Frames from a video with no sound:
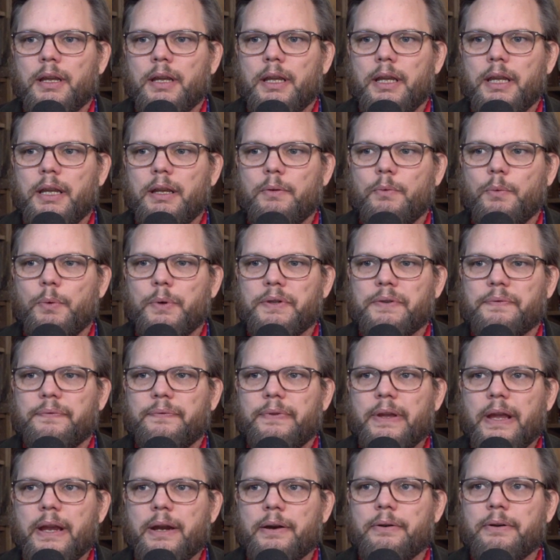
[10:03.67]

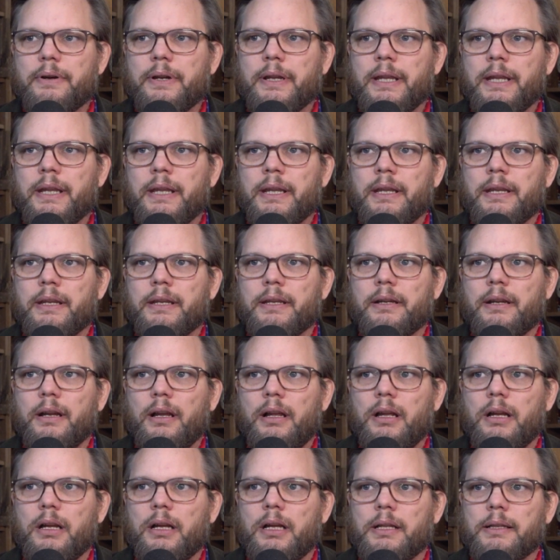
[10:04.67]
very
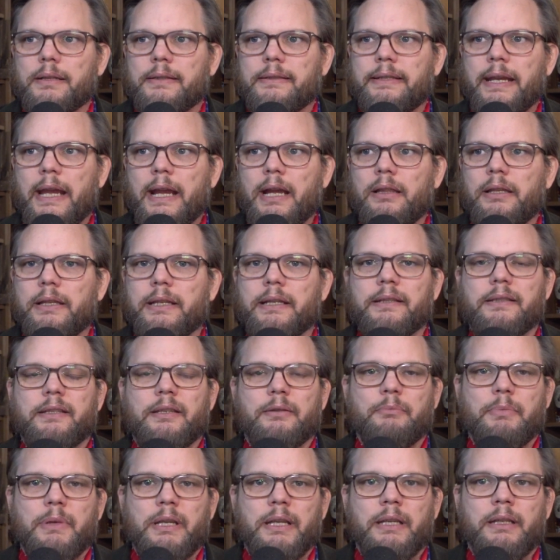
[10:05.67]
telling
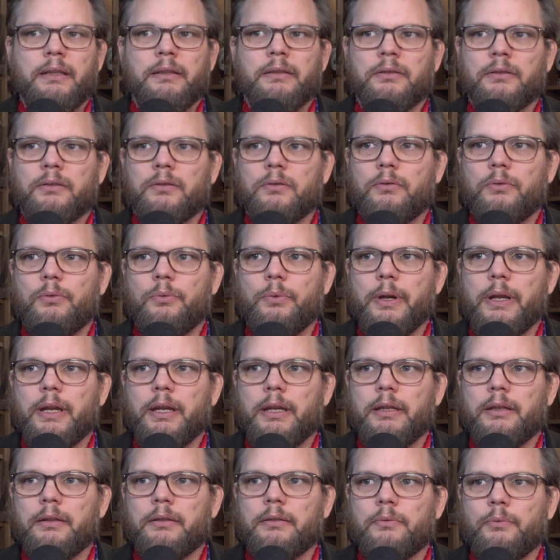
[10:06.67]
to me
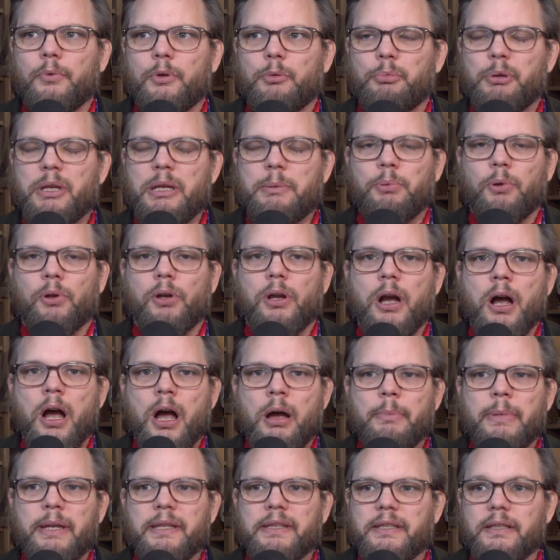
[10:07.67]
when people
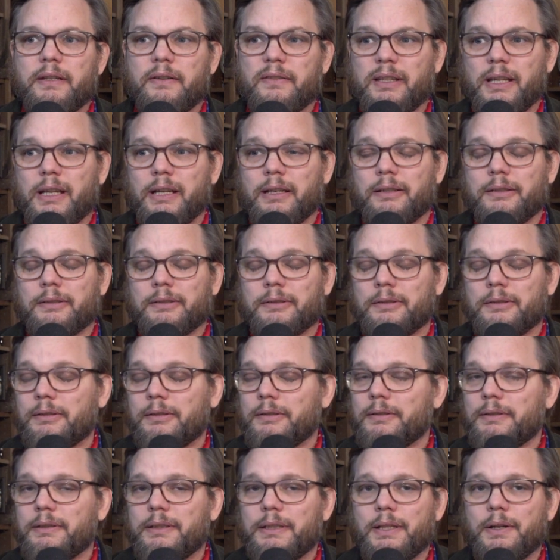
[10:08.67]
commented, it's like,
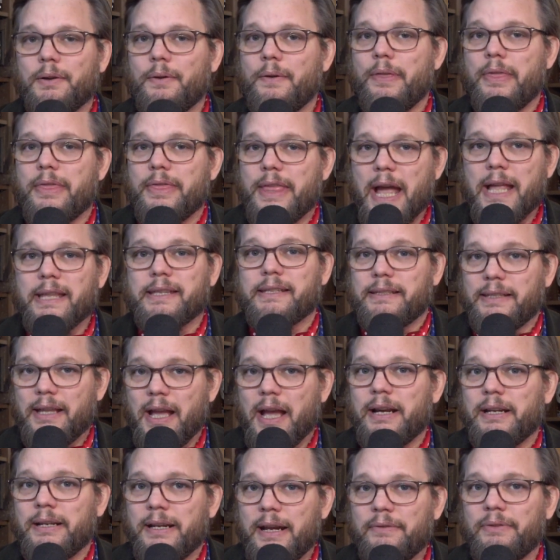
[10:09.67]
you know, that's
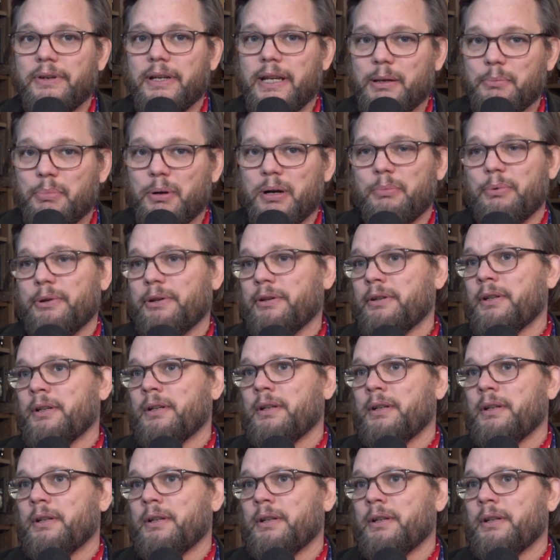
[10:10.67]
not an everyday bourbon.